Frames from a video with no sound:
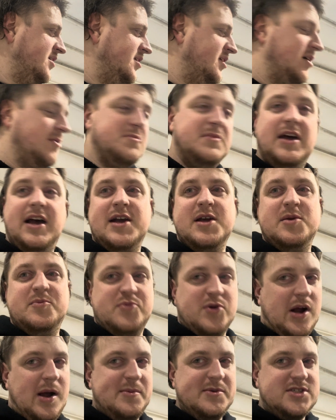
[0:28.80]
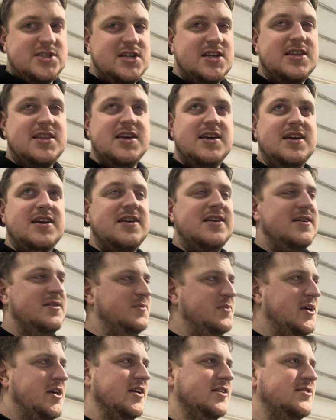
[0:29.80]
I'm not going to promise anything
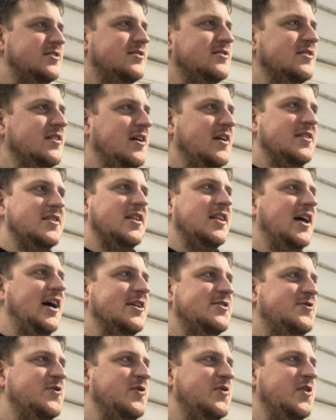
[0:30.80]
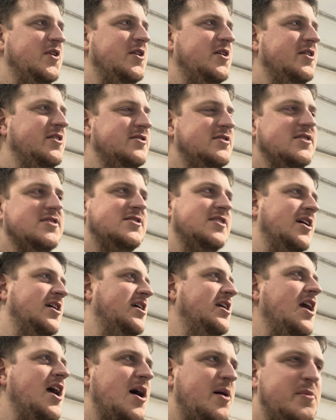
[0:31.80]
because the last few videos, it's like,
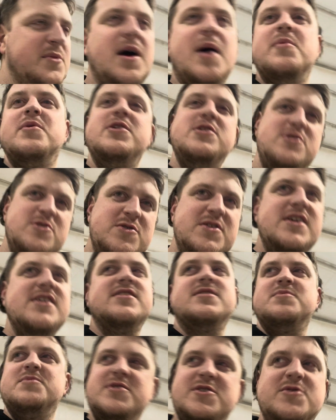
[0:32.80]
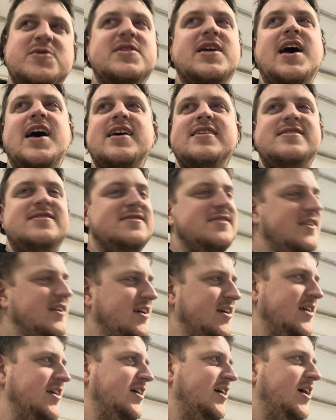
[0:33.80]
yeah, I'm going to do this, I'm going to do that. And
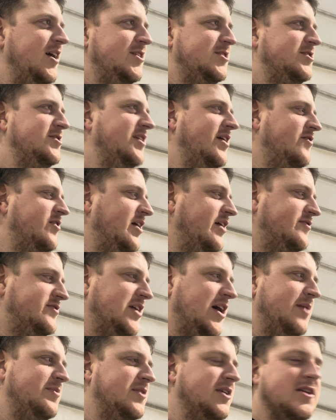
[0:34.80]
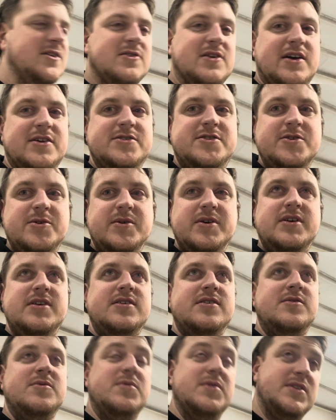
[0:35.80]
I just never have time to get around to it
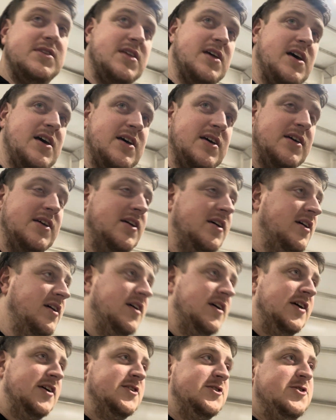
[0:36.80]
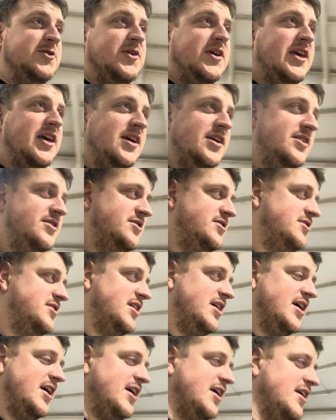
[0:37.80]
with 2 kids
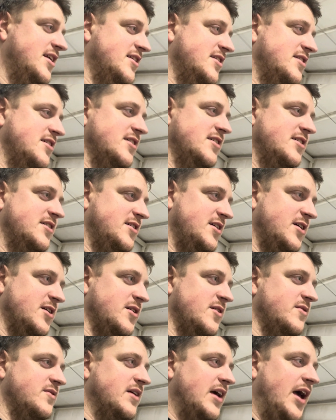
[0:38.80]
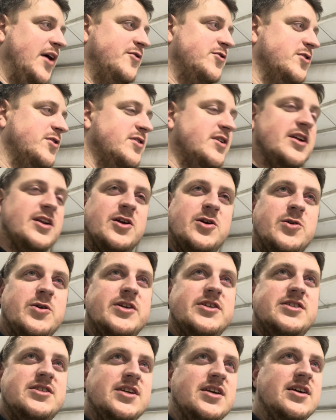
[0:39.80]
and, you know, ever
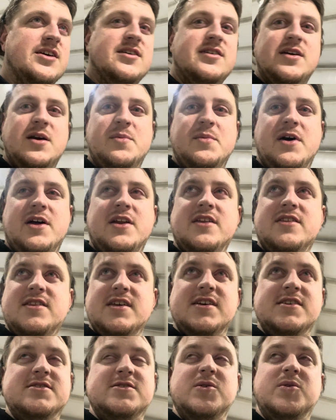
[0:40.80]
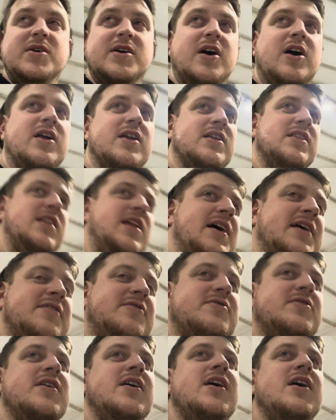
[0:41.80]
increasing amount of things going on in life.
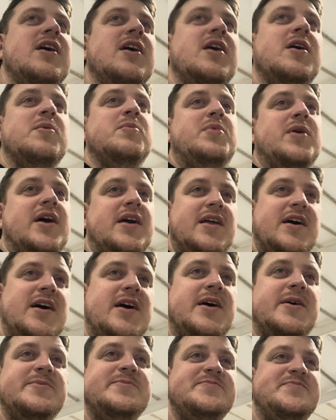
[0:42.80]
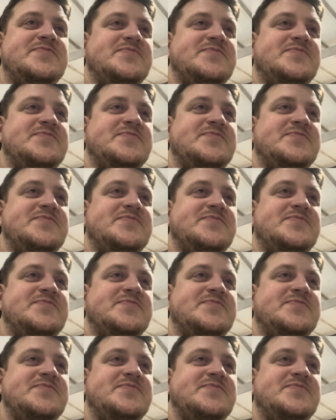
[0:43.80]
But